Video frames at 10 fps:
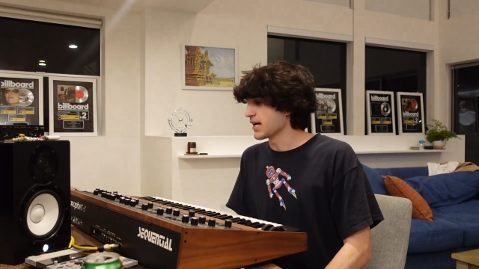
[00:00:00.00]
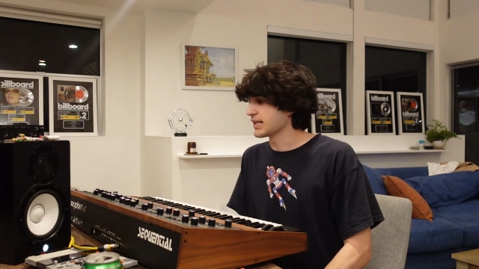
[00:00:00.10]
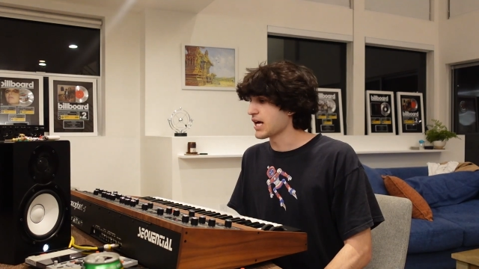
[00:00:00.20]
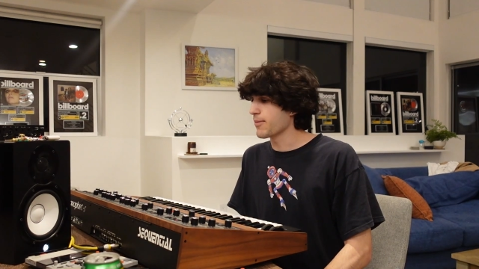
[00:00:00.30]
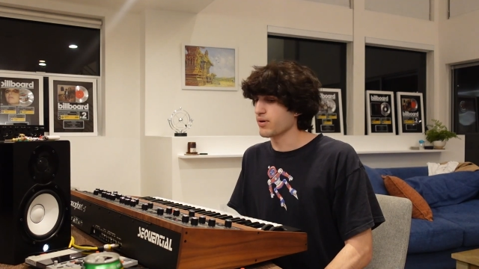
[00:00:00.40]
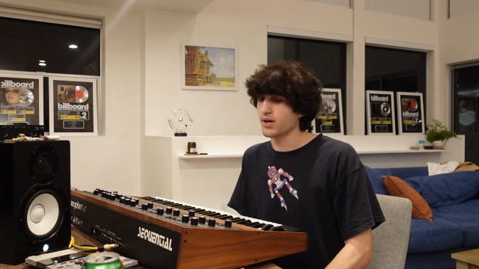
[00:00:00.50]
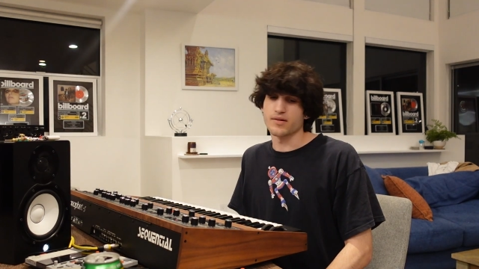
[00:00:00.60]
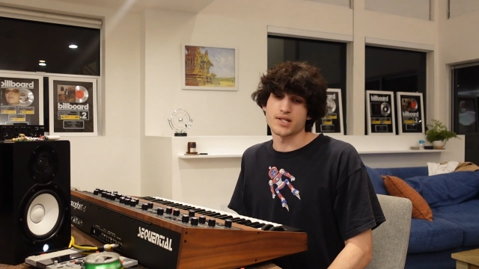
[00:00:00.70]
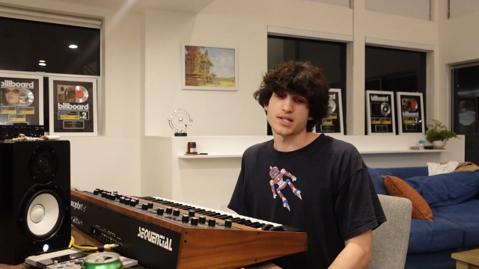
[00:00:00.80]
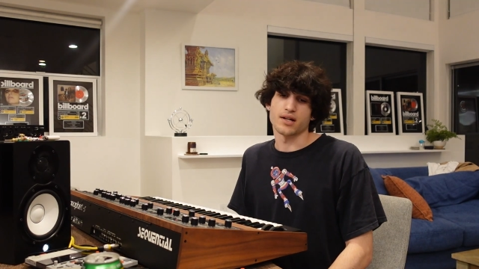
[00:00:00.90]
At that point, I
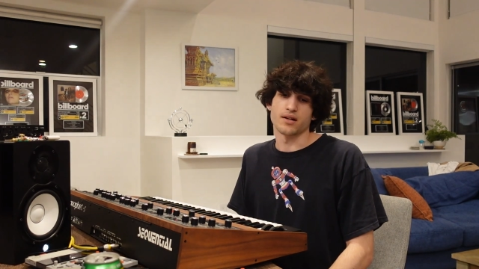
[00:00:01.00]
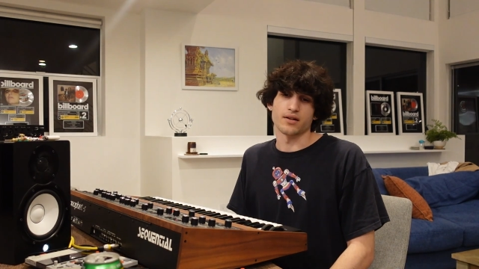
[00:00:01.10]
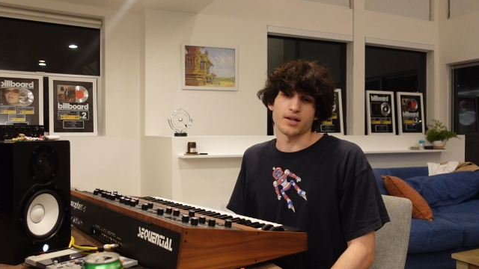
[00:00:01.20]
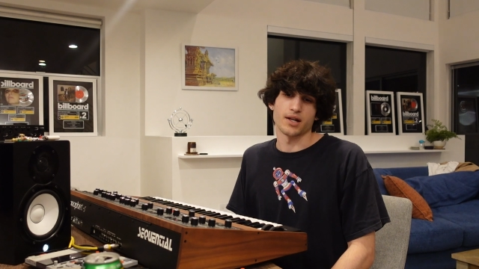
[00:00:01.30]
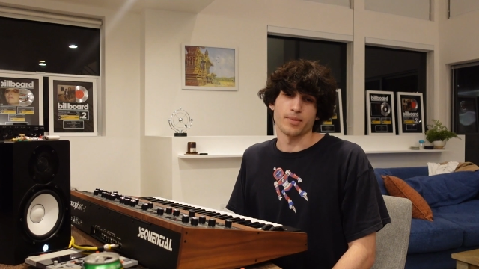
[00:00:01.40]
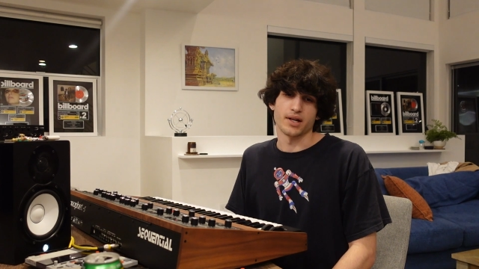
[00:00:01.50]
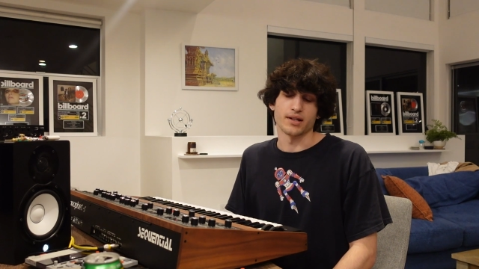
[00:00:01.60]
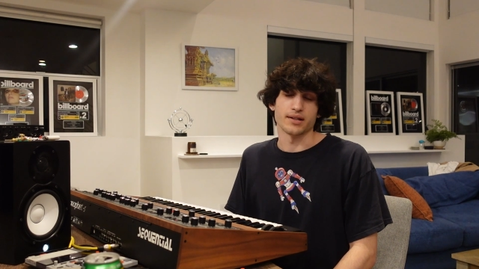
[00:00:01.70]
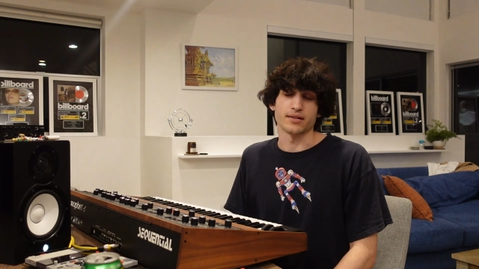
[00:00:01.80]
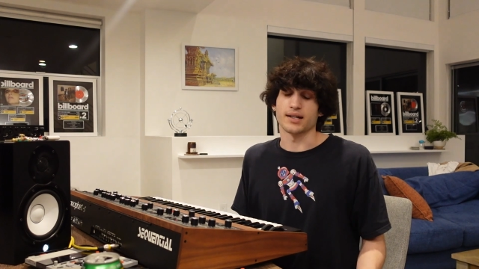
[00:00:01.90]
was like, oh, okay, bet.
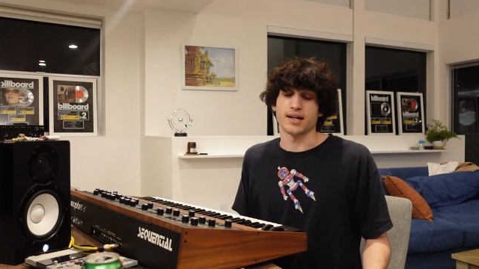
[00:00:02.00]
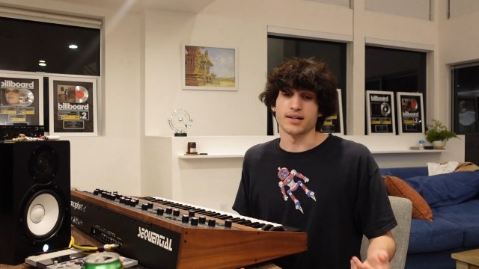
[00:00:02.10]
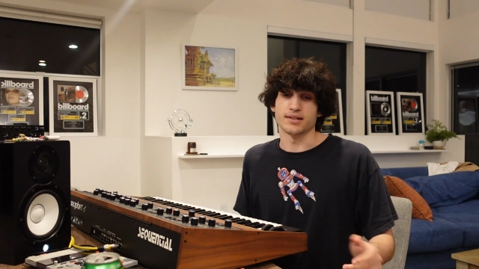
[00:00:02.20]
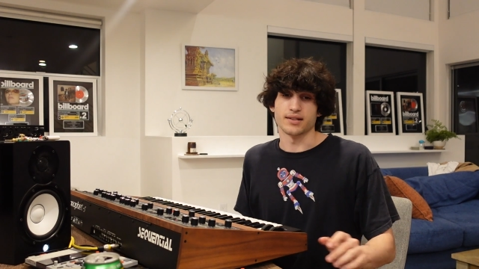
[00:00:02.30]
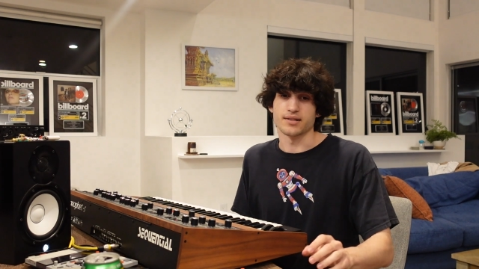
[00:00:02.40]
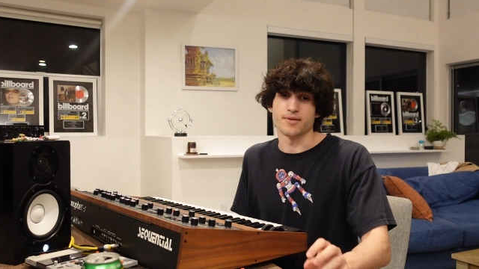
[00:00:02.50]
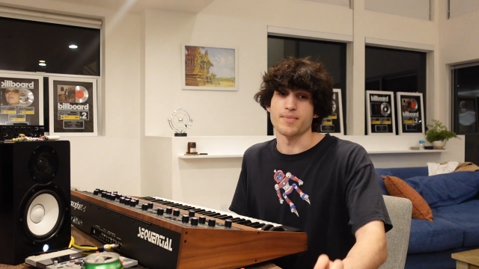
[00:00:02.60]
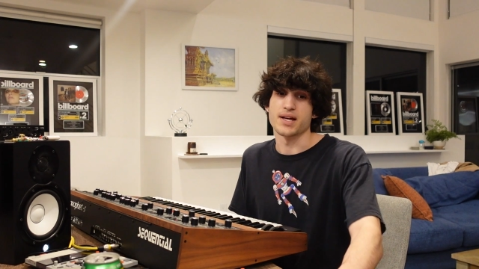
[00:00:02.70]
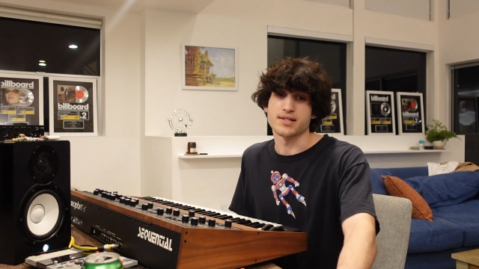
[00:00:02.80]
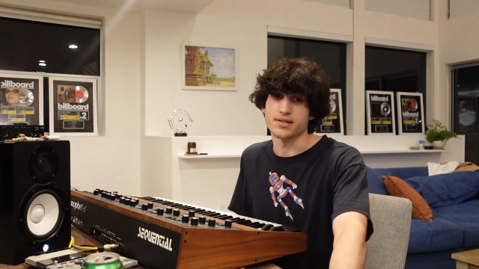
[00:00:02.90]
Like I kind of got the
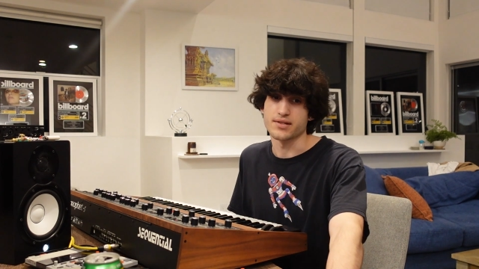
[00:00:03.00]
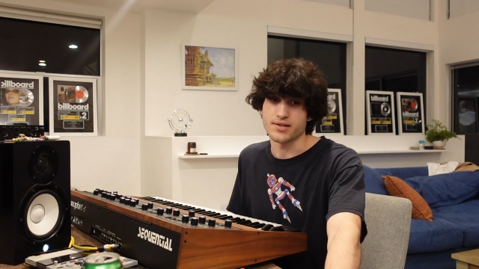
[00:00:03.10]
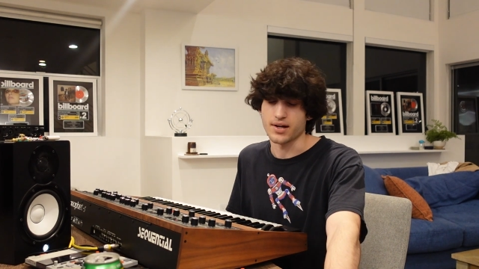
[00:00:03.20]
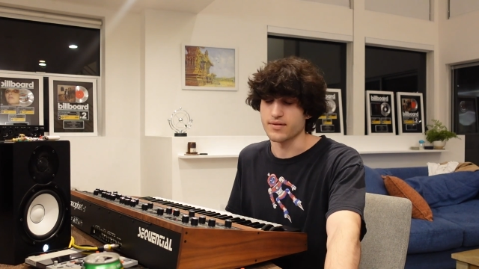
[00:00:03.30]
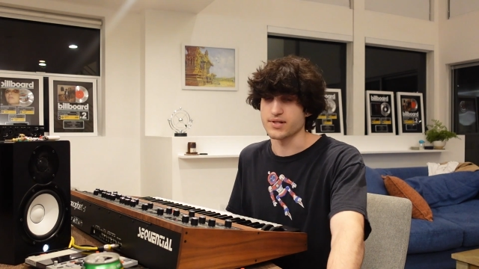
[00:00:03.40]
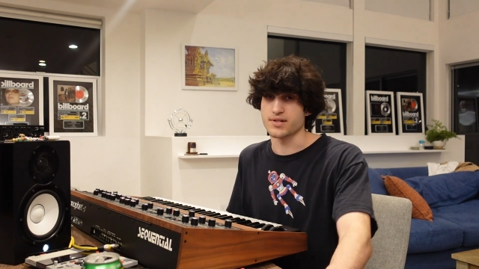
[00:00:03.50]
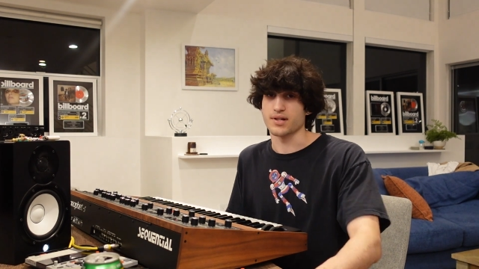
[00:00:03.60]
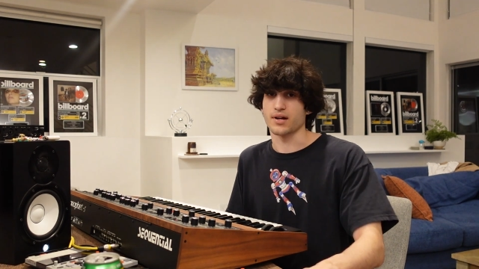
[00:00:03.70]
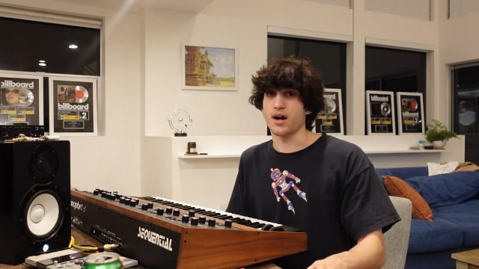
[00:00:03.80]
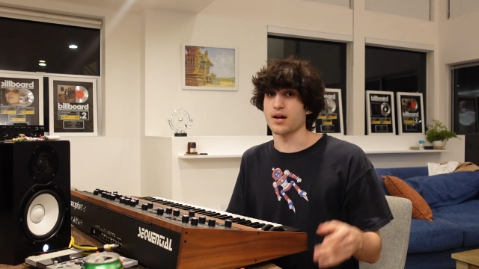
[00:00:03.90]
message. So I was just
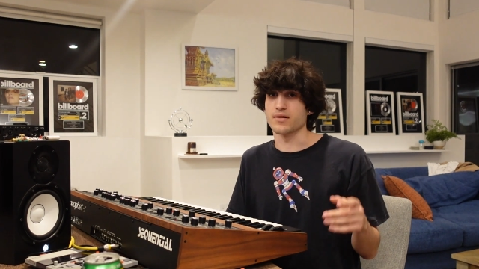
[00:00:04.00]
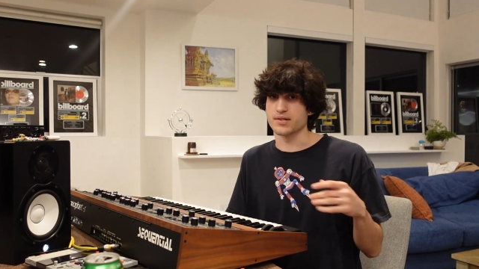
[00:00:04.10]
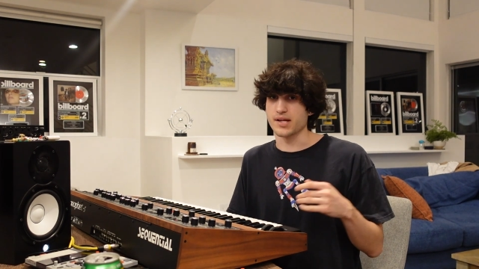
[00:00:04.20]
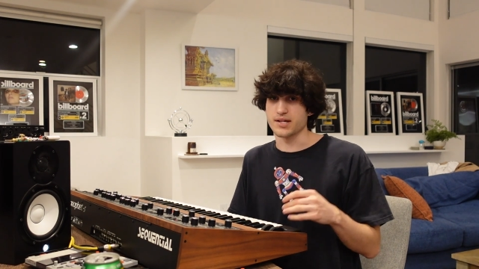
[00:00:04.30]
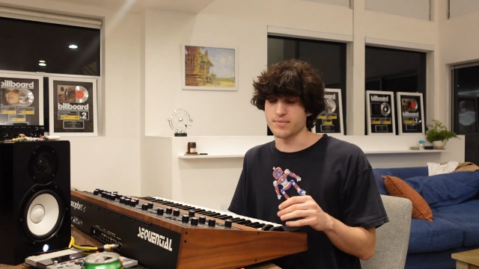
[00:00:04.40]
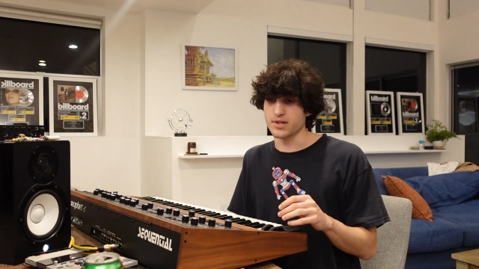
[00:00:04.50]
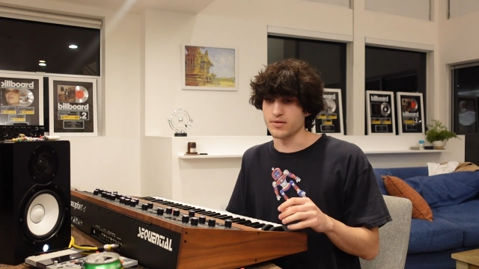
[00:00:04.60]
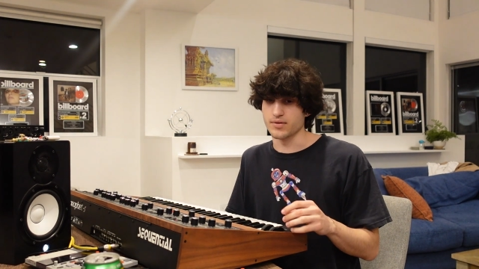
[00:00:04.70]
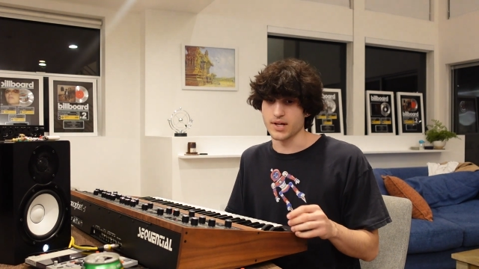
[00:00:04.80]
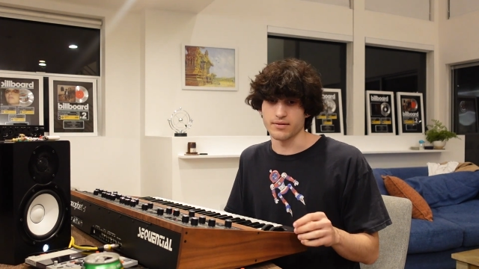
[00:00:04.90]
like, all right, it was nice meeting
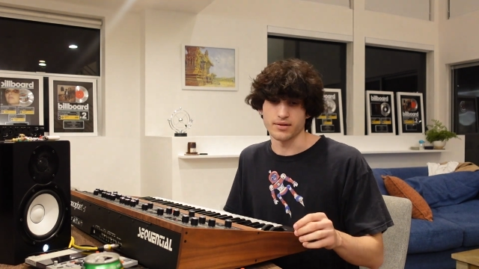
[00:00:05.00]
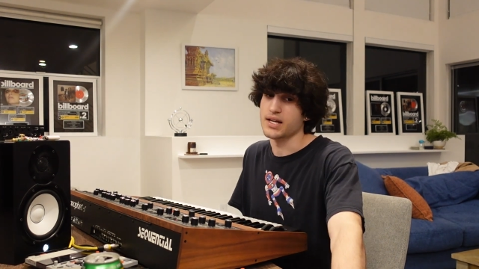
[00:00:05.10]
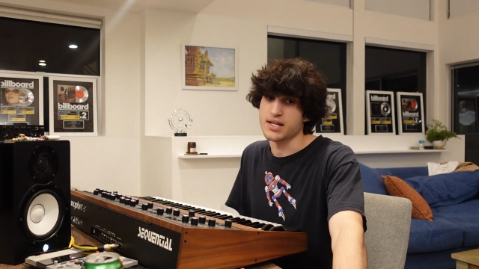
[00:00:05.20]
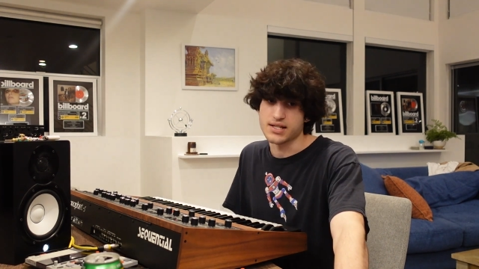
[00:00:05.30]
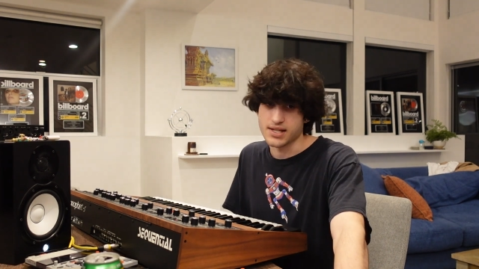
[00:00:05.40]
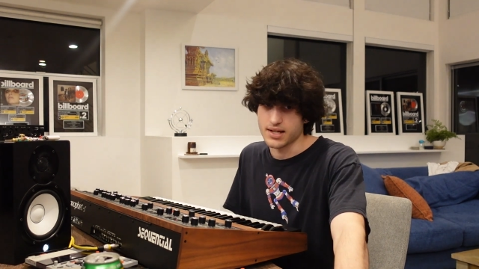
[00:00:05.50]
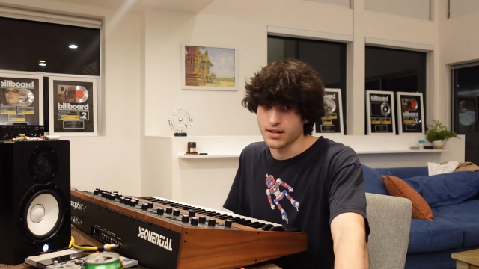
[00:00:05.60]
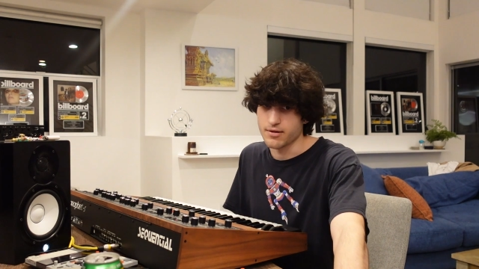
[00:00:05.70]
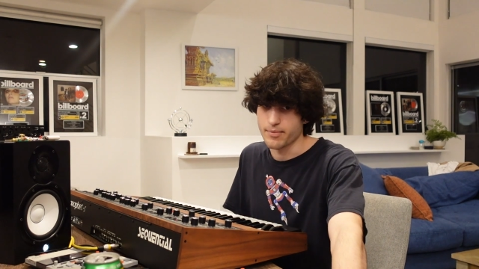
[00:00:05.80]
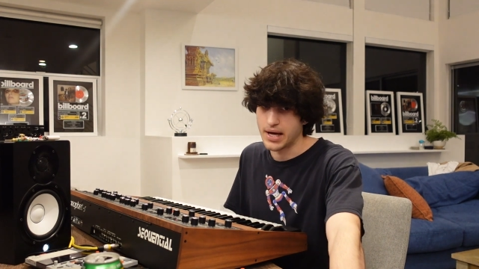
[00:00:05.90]
you, whatever. They didn't say
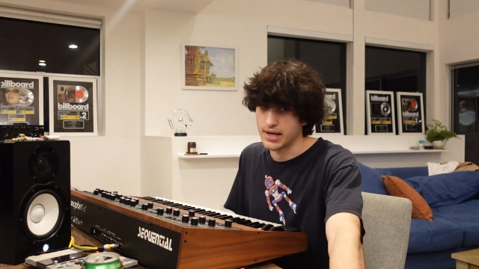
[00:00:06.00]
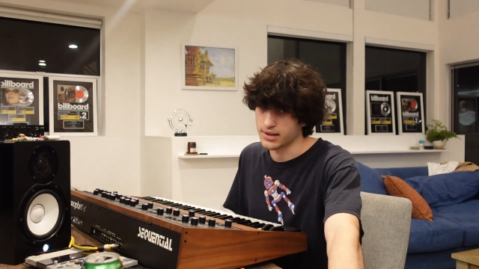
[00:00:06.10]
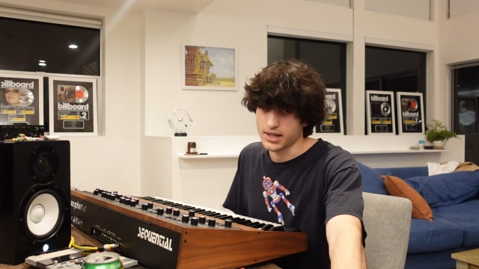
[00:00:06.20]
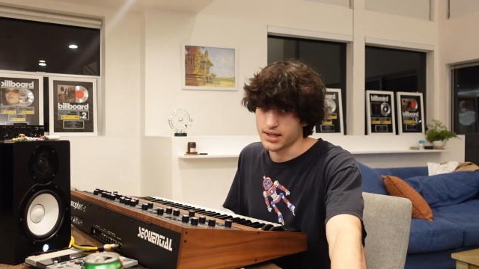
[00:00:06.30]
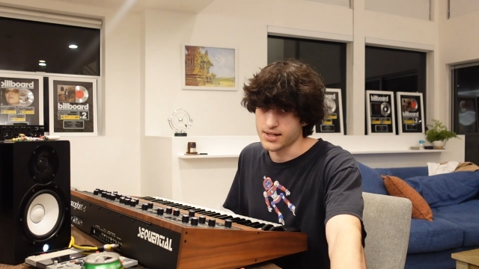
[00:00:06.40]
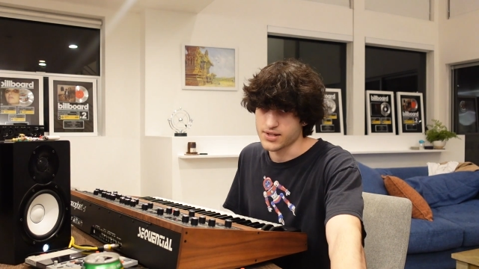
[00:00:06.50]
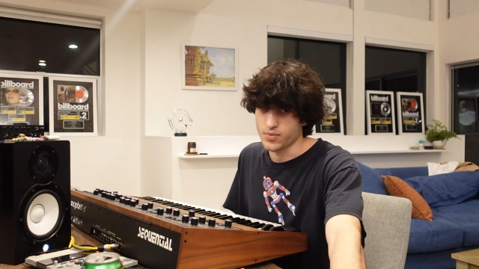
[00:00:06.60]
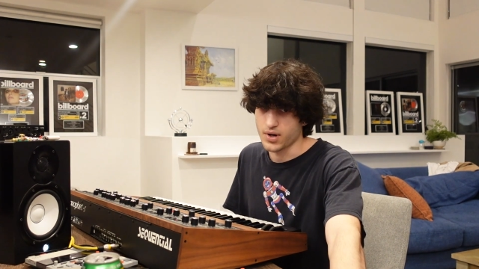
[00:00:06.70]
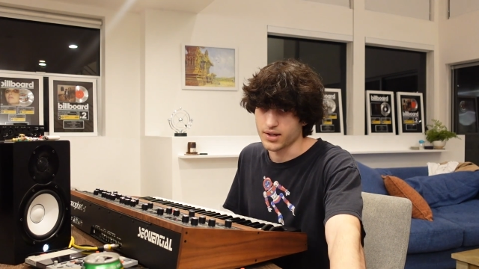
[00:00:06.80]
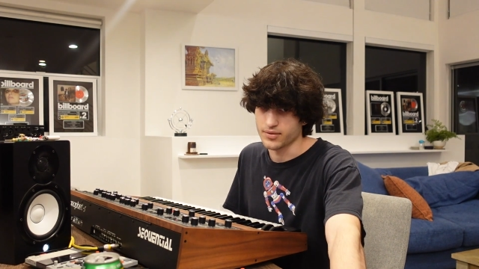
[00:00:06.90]
nothing back. I kind of
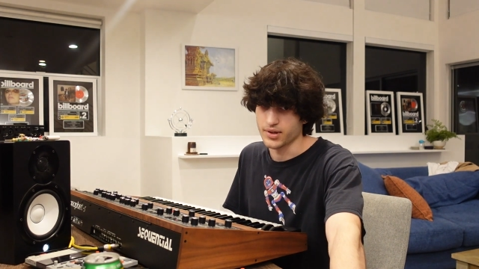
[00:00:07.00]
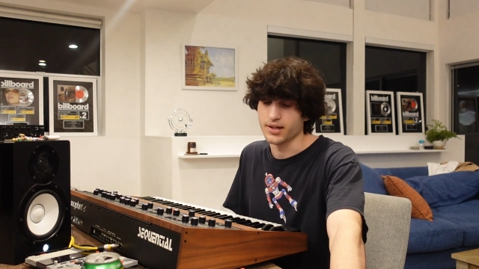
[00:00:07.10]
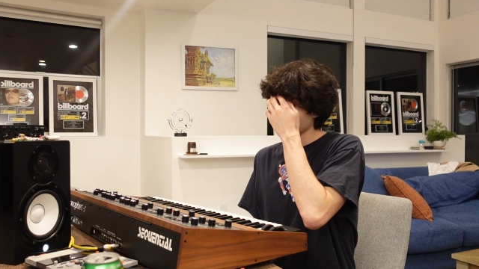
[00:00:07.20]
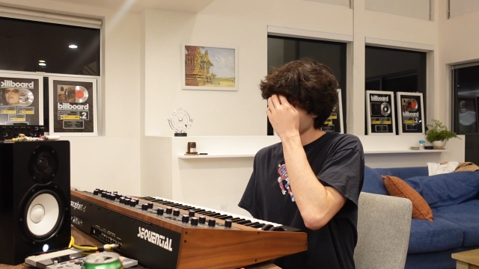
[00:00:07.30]
just walked away.